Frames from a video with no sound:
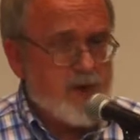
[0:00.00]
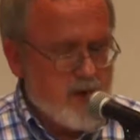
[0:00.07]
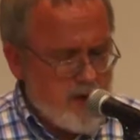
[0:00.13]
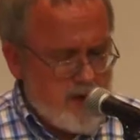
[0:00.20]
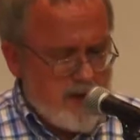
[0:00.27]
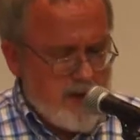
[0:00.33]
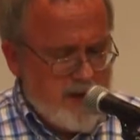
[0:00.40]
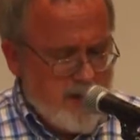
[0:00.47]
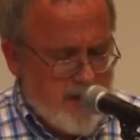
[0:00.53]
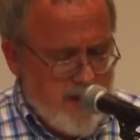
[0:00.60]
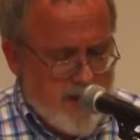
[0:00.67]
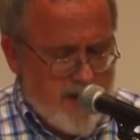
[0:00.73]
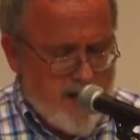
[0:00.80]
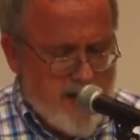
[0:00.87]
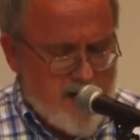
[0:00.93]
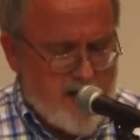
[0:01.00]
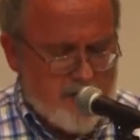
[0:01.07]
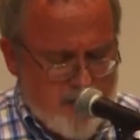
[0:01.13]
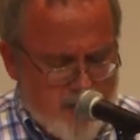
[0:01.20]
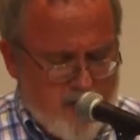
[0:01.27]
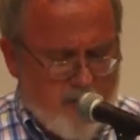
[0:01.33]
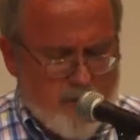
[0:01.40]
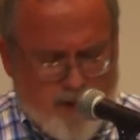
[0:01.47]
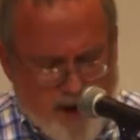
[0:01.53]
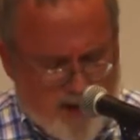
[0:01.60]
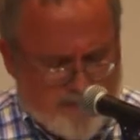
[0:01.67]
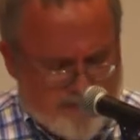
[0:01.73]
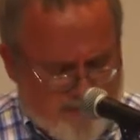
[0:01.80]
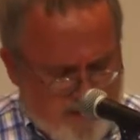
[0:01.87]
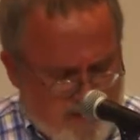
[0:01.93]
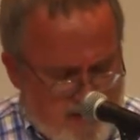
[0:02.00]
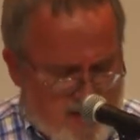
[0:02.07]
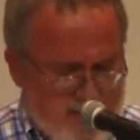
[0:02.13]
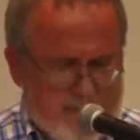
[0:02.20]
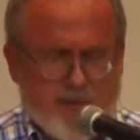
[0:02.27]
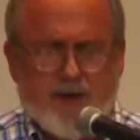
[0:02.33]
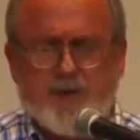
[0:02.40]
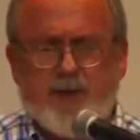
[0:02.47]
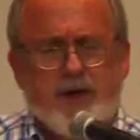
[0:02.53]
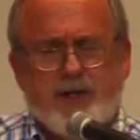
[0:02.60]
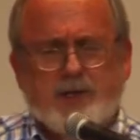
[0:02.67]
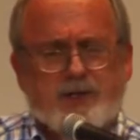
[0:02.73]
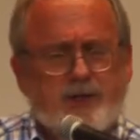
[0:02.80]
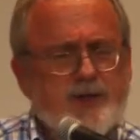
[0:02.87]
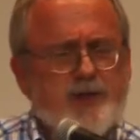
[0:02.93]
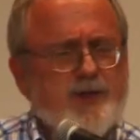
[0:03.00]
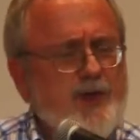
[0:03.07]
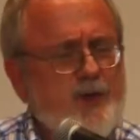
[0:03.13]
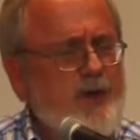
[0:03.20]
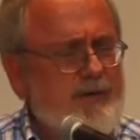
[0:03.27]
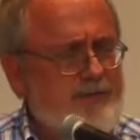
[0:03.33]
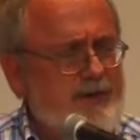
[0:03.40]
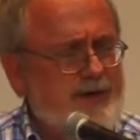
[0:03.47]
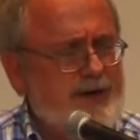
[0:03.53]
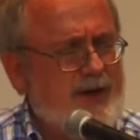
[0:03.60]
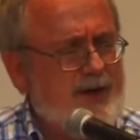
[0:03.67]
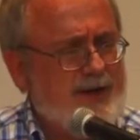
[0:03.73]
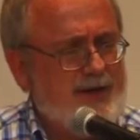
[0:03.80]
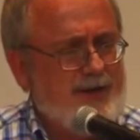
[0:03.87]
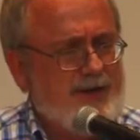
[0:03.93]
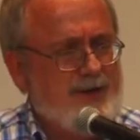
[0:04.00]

good, I'm your wife. I'm the greatest good you're ever going to get.